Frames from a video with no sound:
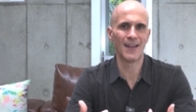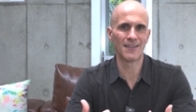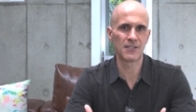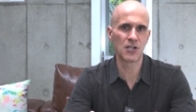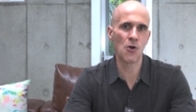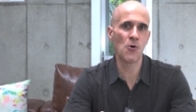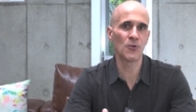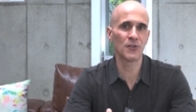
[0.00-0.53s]

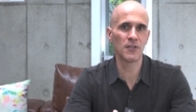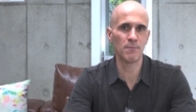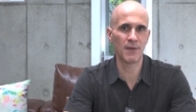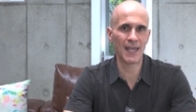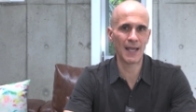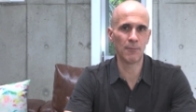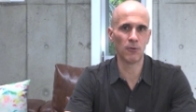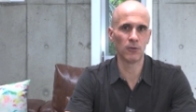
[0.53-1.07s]
that's going to
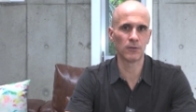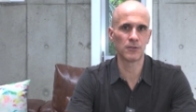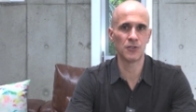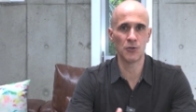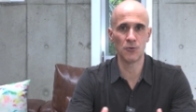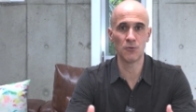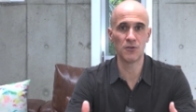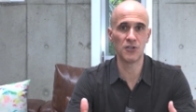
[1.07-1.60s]
be able
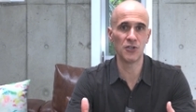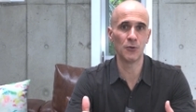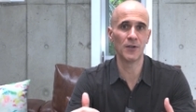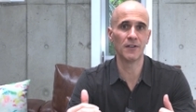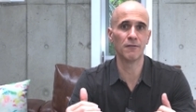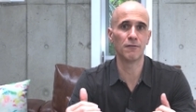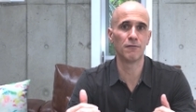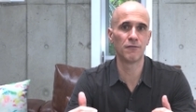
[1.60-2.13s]
to
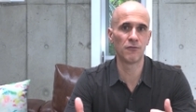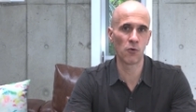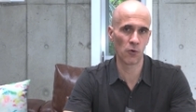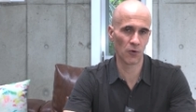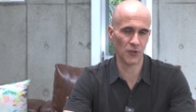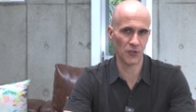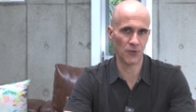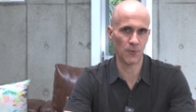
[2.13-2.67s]
do it
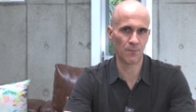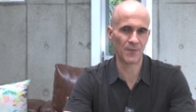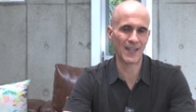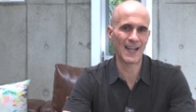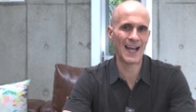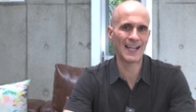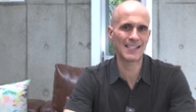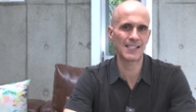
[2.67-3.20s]
for you.
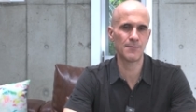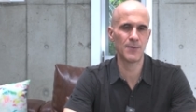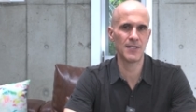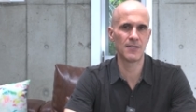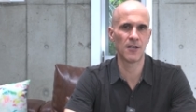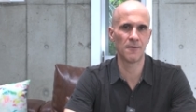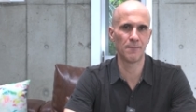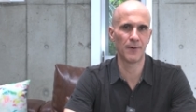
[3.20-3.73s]
It has to
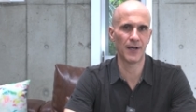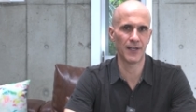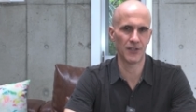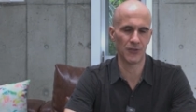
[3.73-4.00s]
be done by